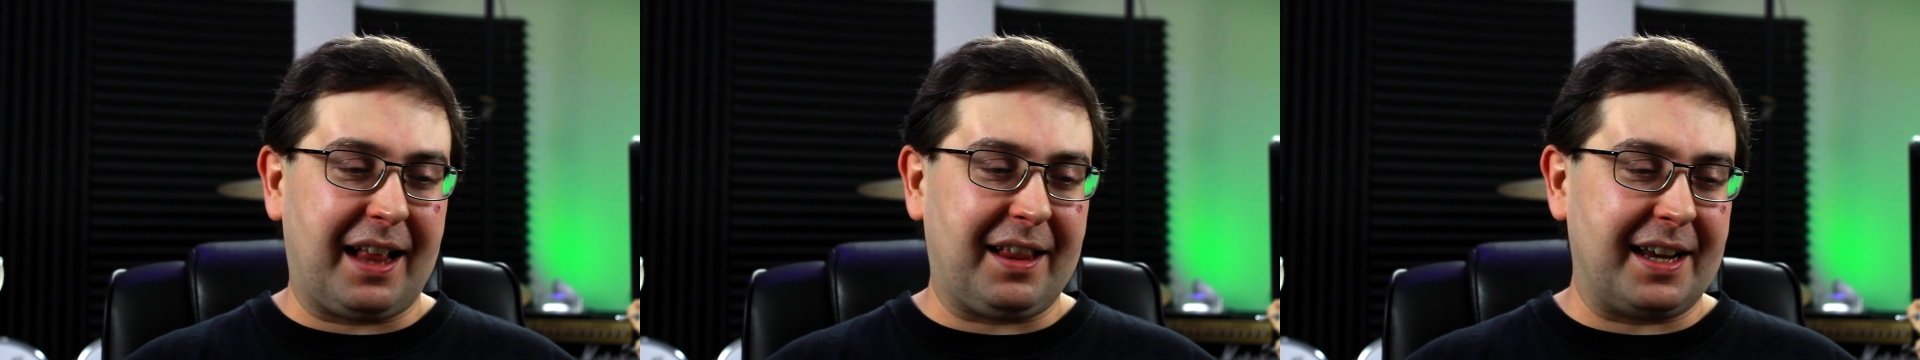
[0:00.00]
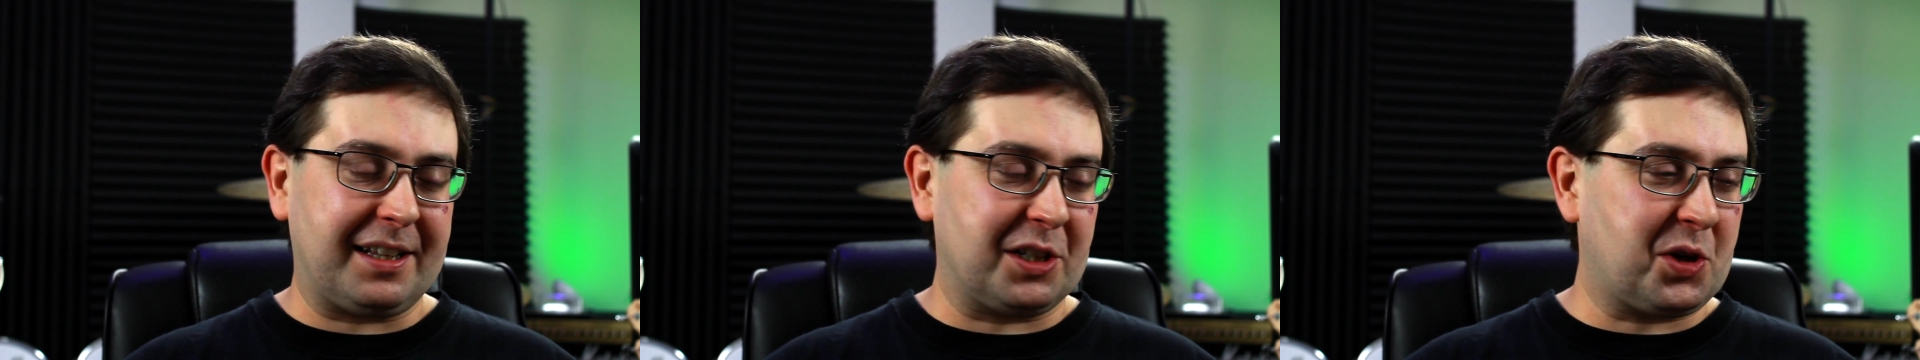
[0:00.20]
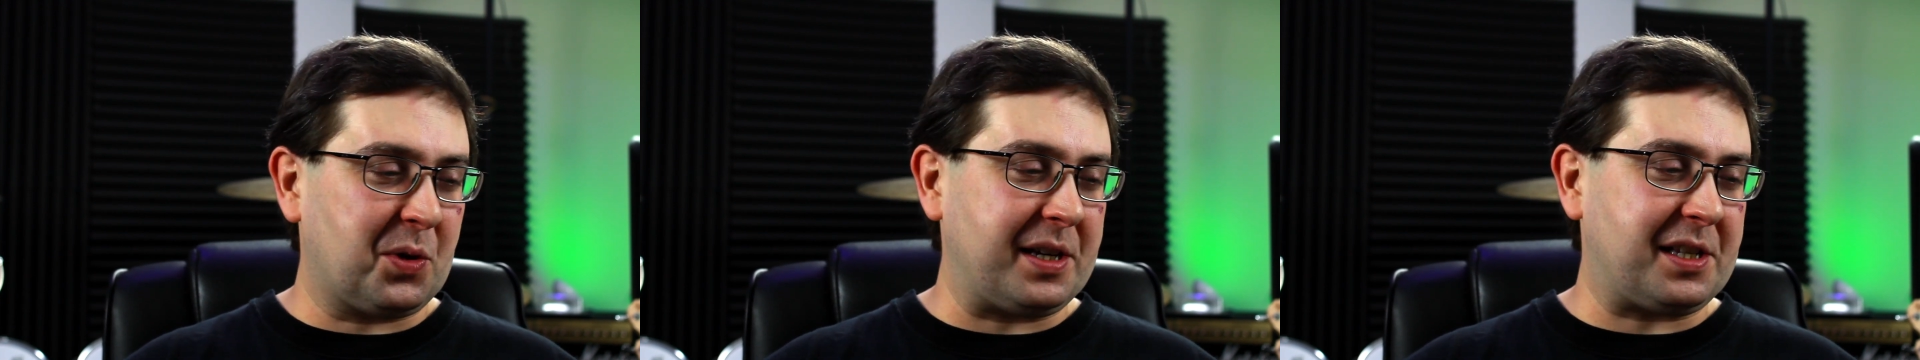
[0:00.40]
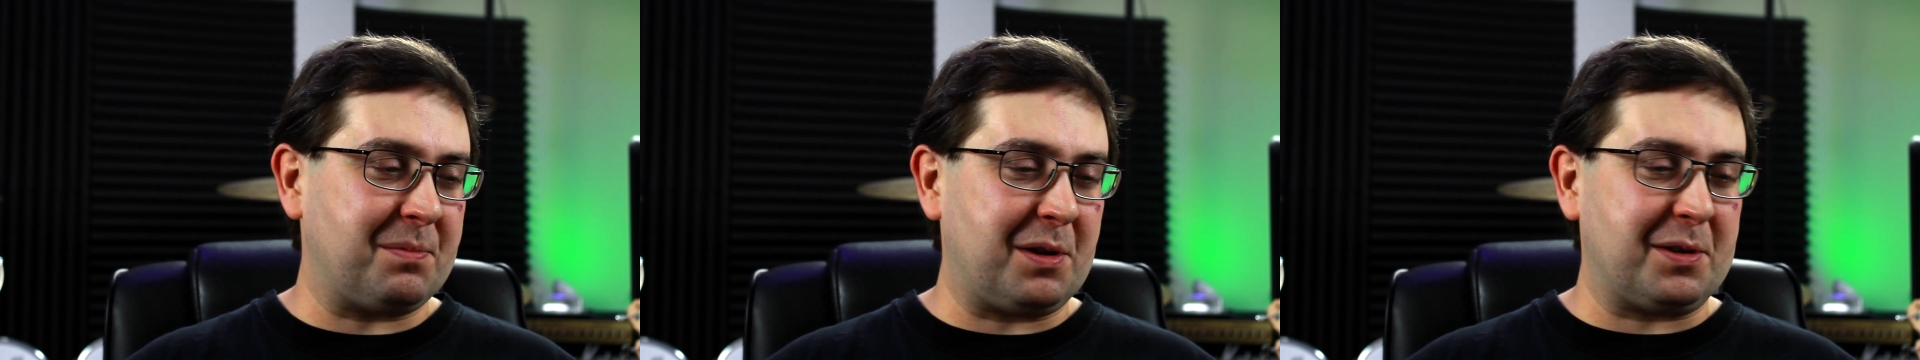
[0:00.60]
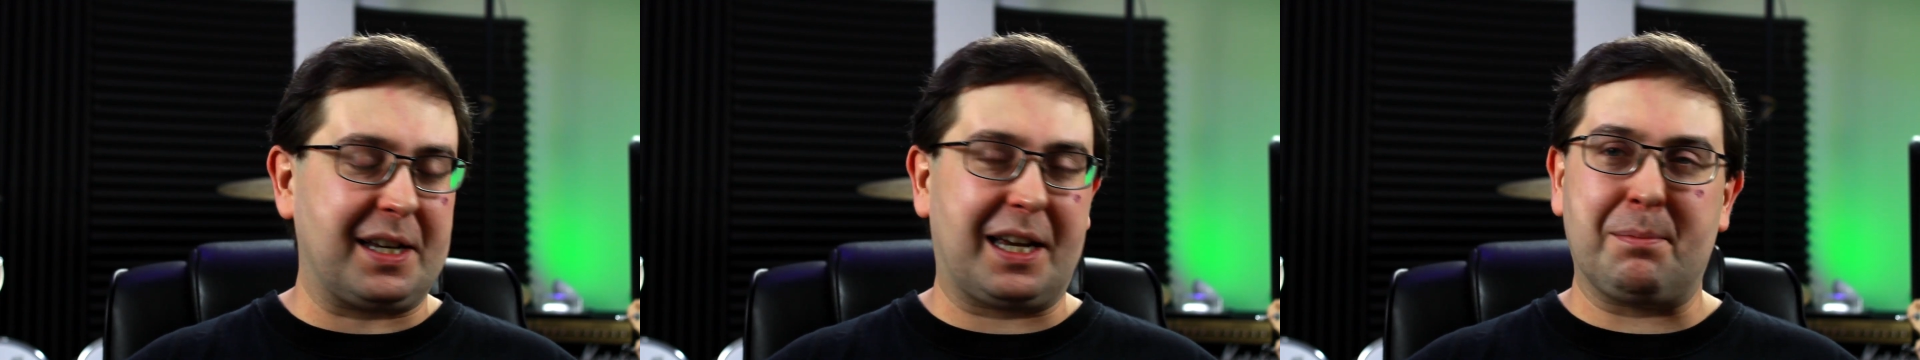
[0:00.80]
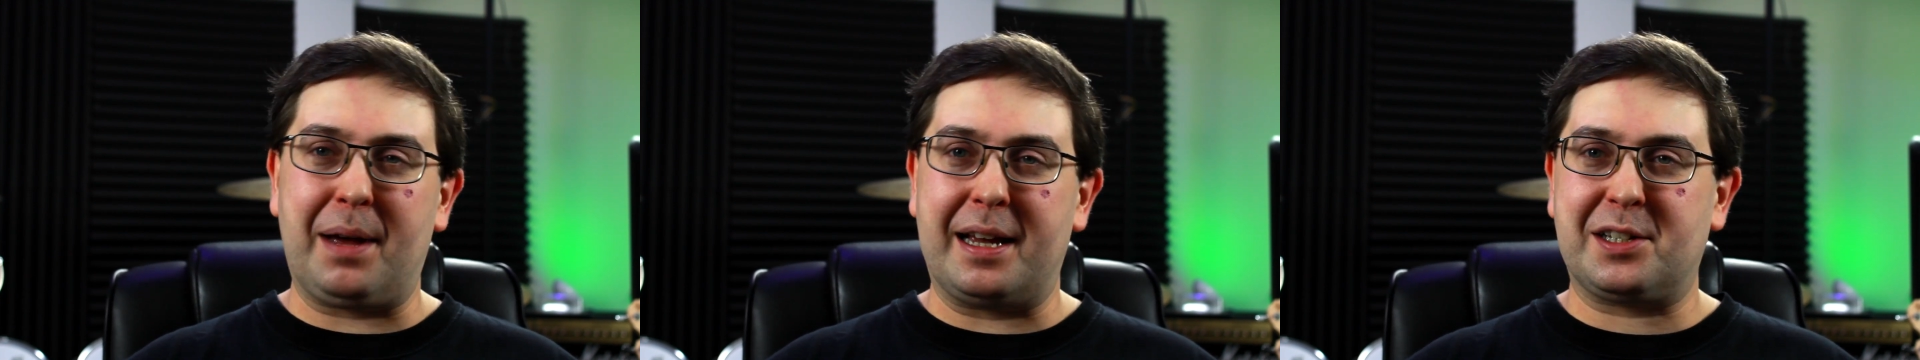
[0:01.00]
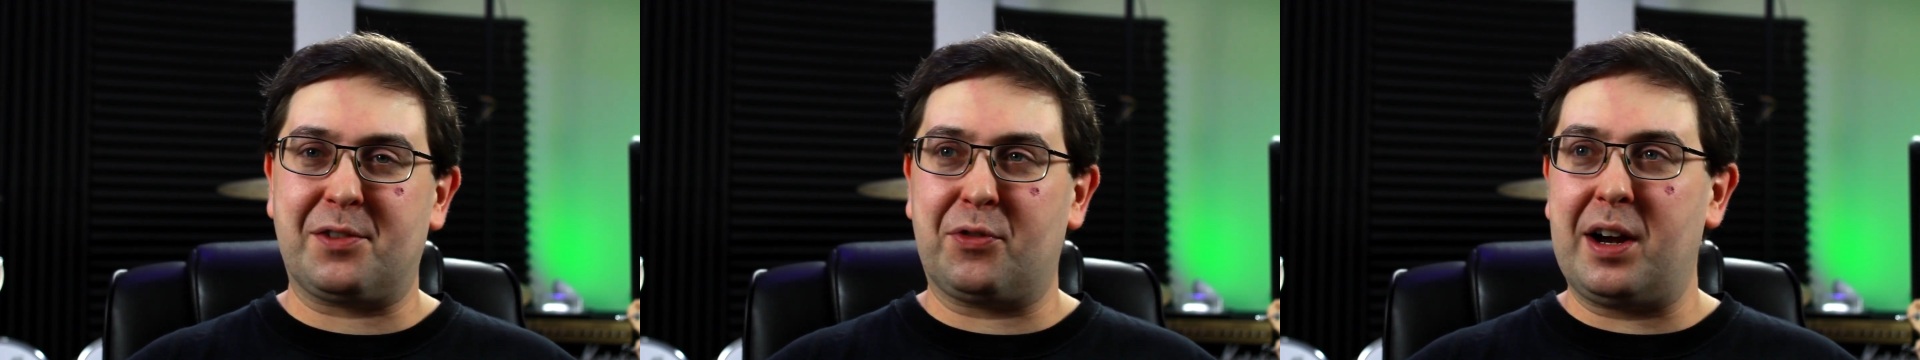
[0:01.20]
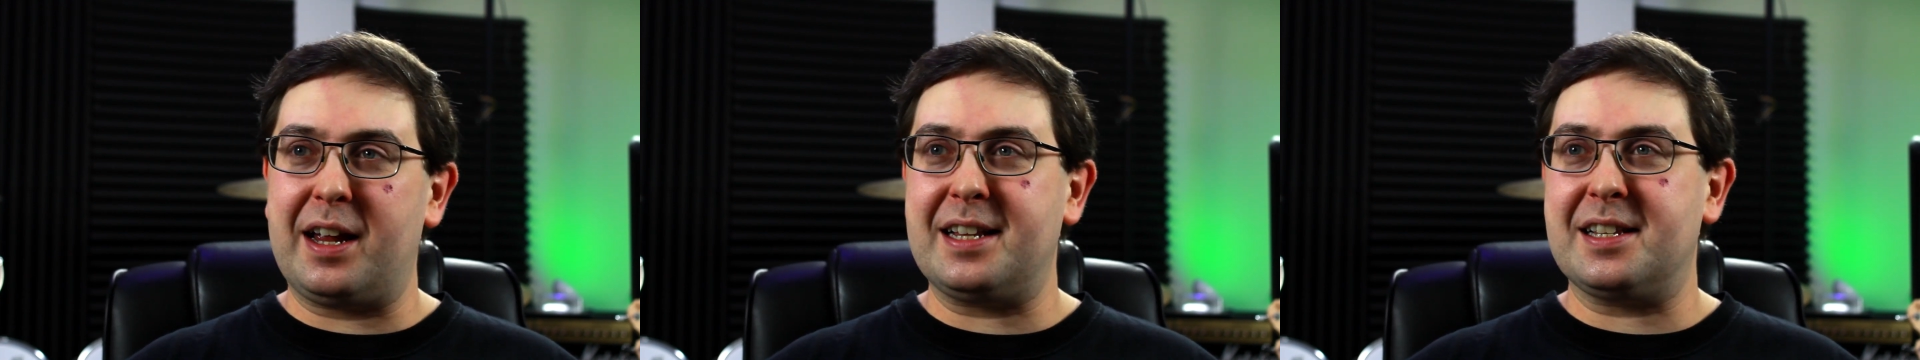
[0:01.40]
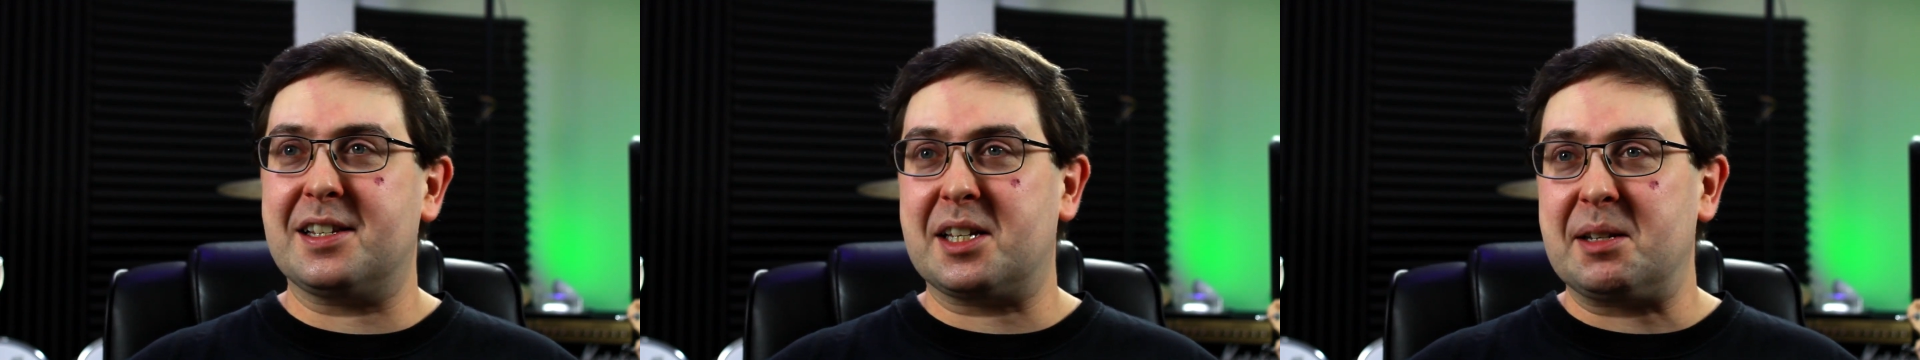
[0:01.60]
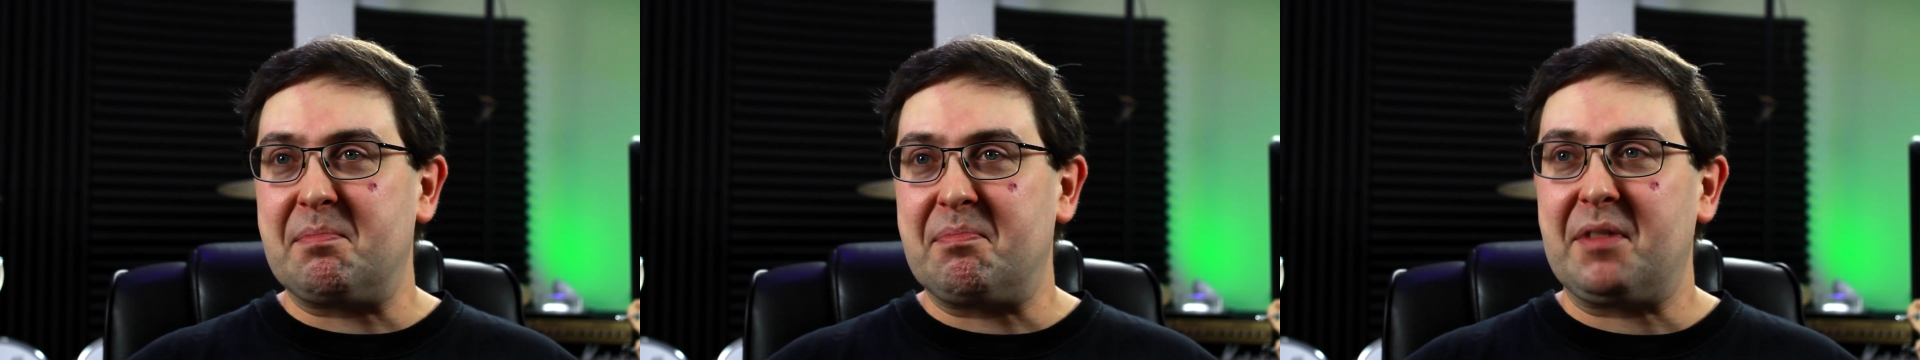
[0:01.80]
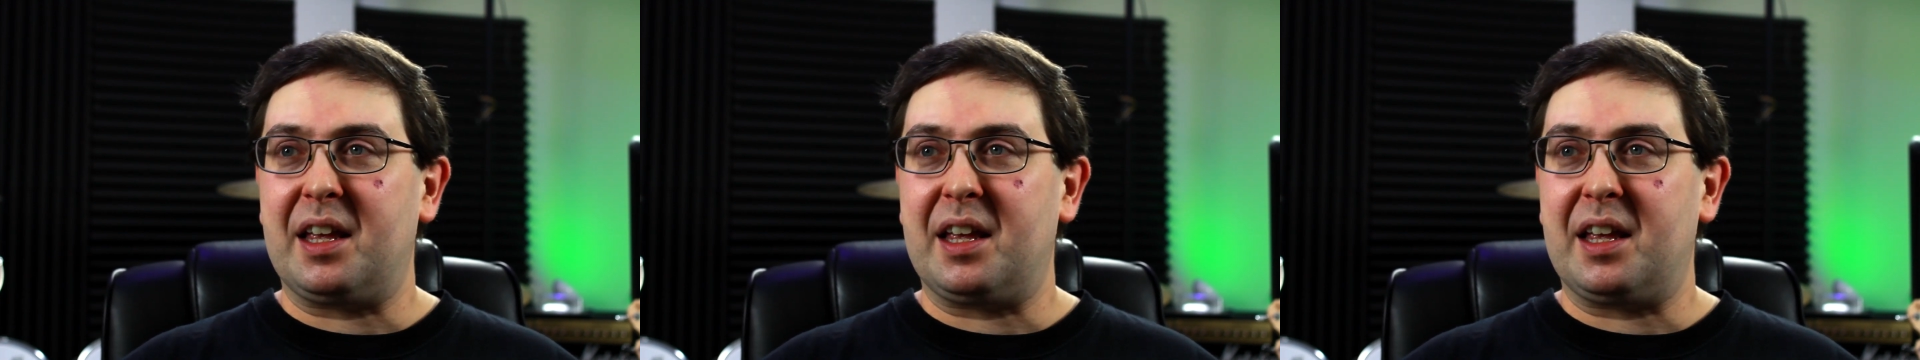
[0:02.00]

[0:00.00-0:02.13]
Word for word: I like the choice of music and best friends.